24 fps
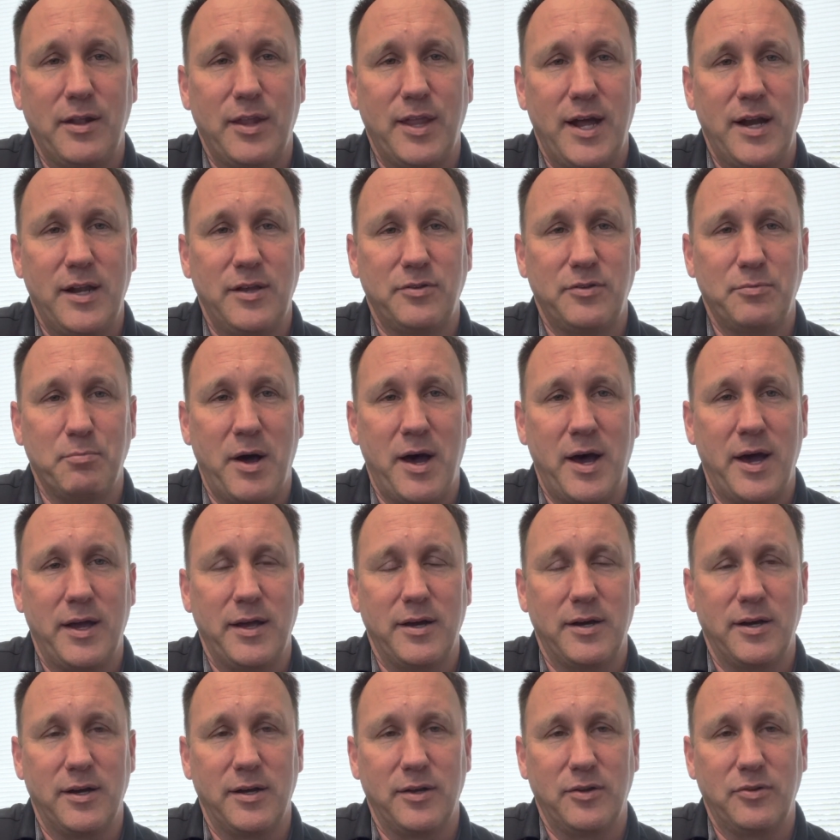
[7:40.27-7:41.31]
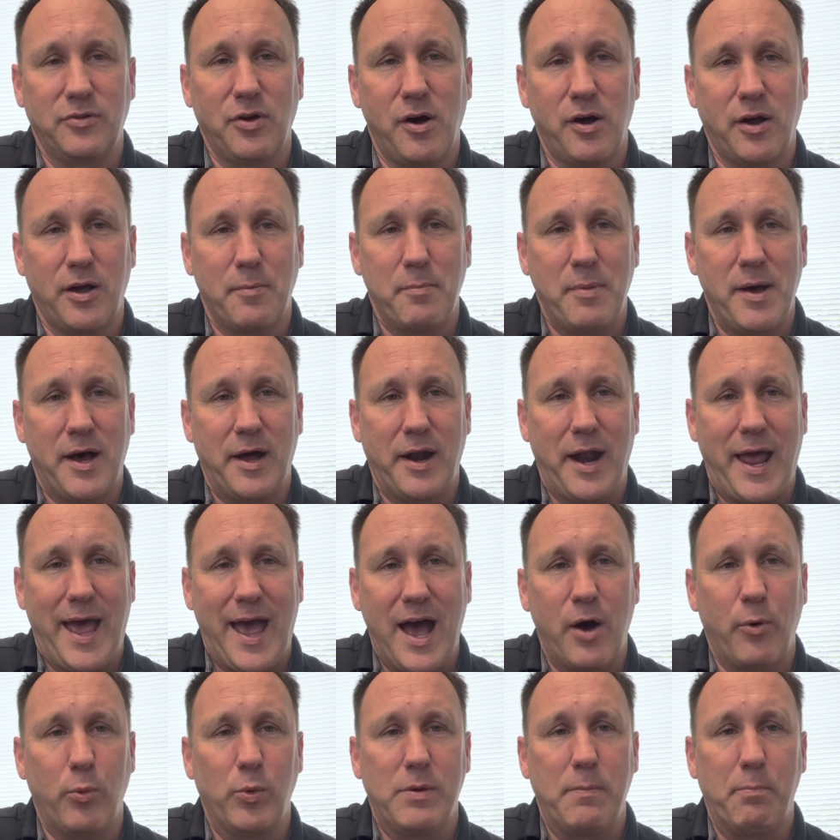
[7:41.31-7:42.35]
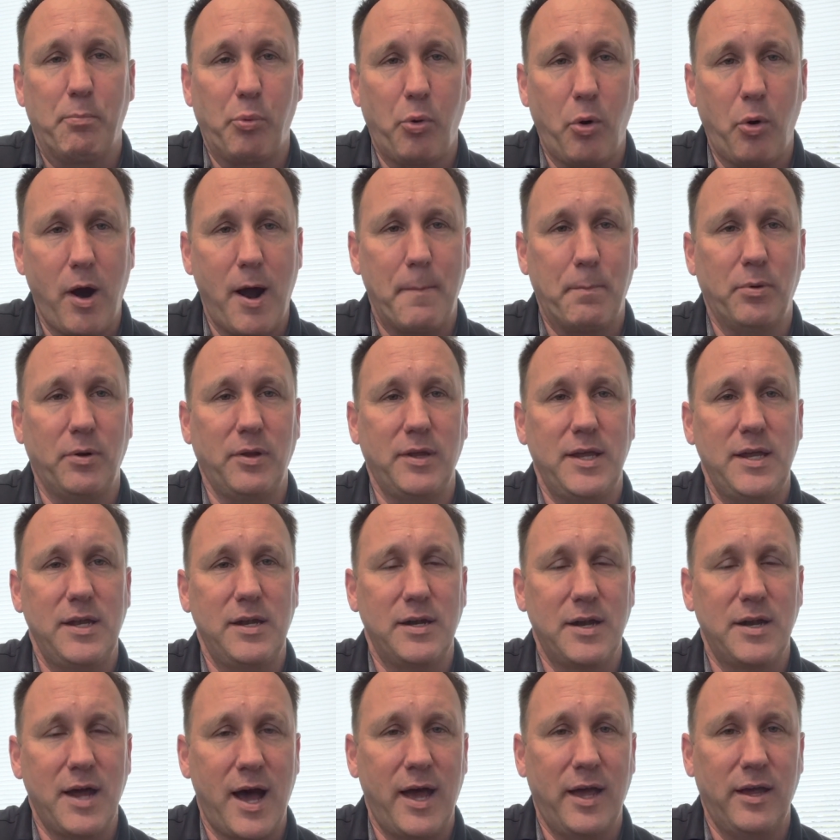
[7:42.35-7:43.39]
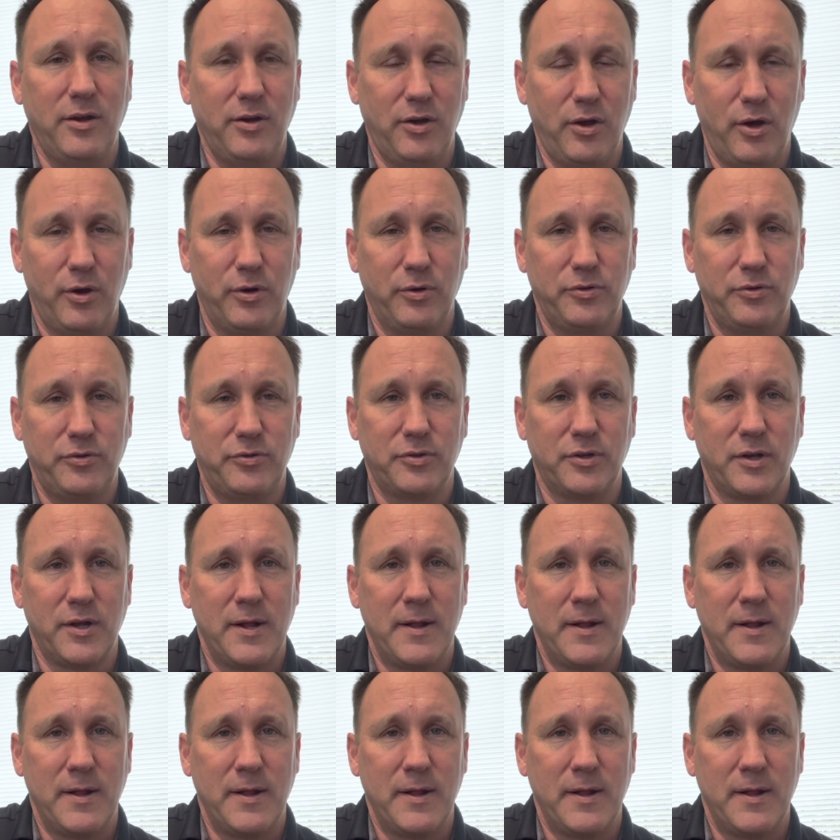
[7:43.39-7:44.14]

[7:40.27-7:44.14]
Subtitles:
That is my talk about how we properly diagnose